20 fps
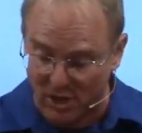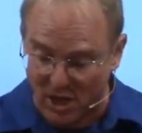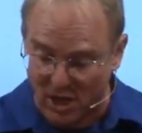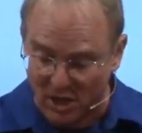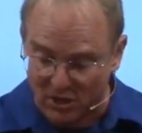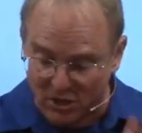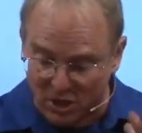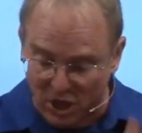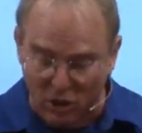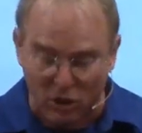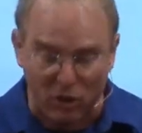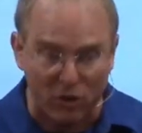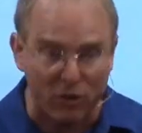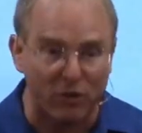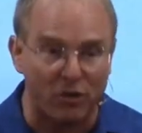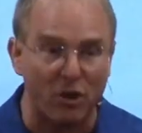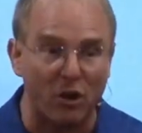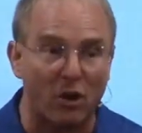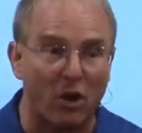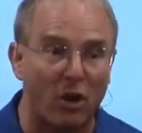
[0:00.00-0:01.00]

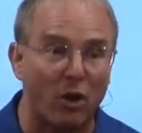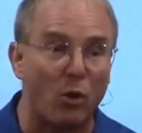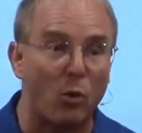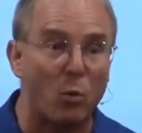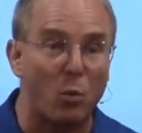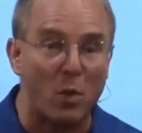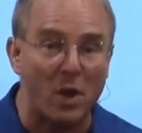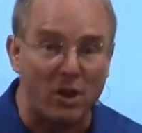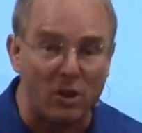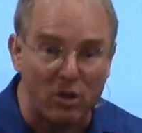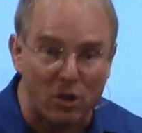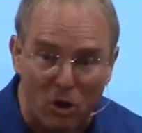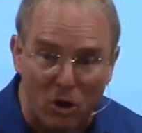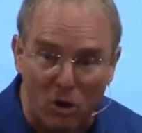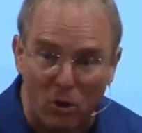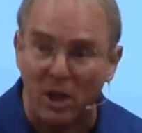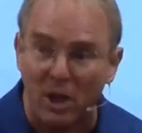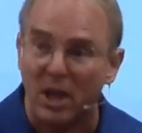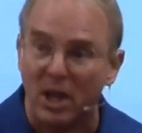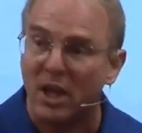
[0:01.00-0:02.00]
Tears that are a
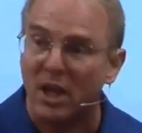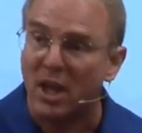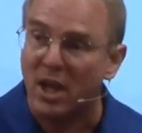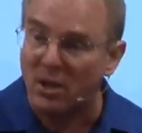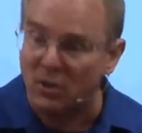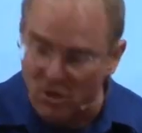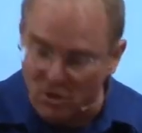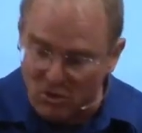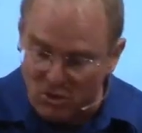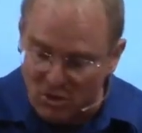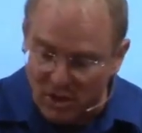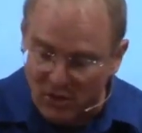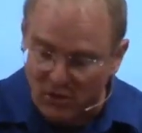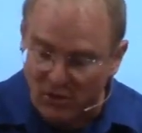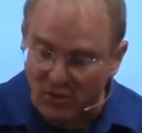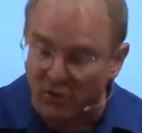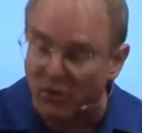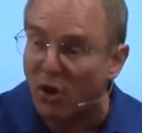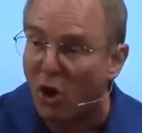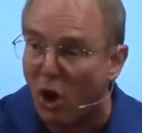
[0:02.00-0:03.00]
window into
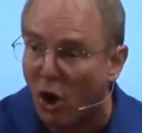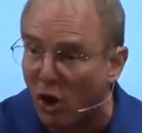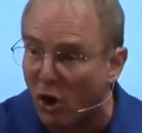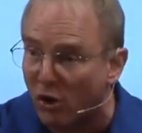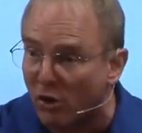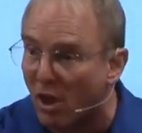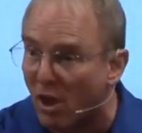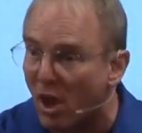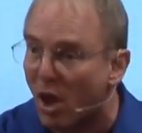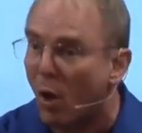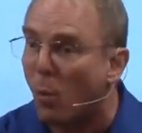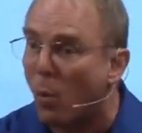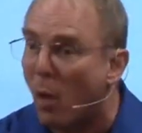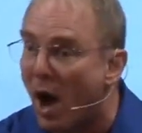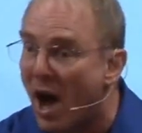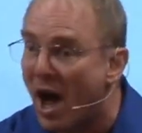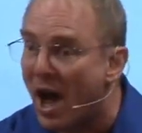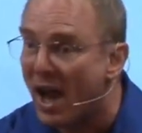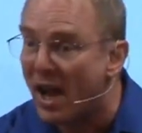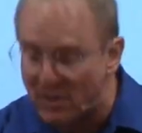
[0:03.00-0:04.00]
Jesus' heart.
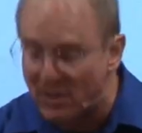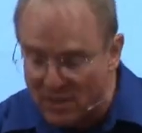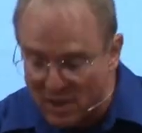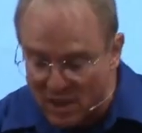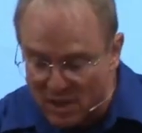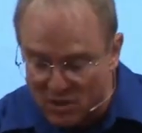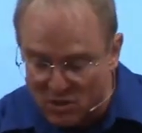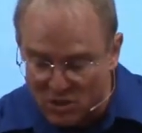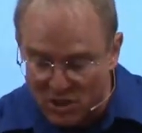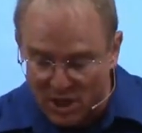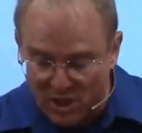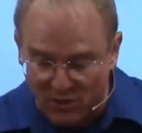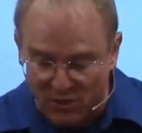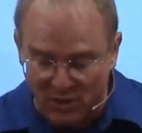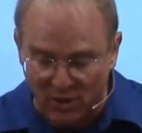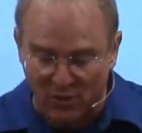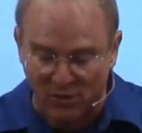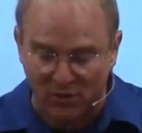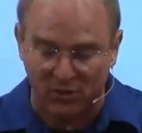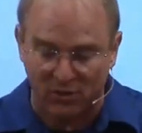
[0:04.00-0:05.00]
Why did
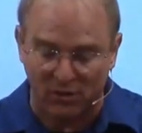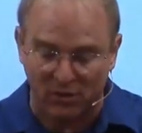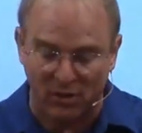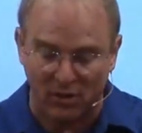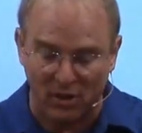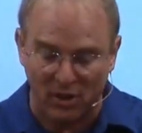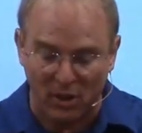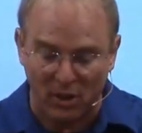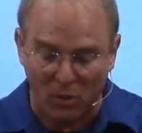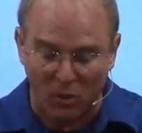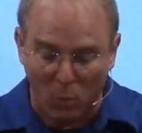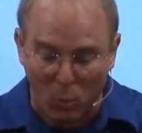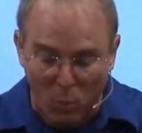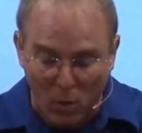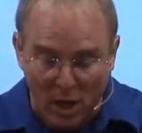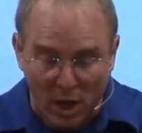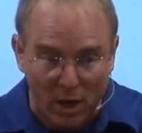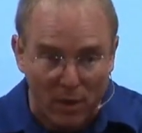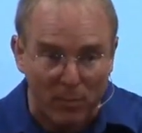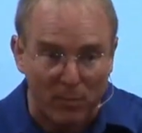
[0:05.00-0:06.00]
Jesus
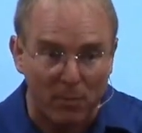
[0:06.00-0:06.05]
weep?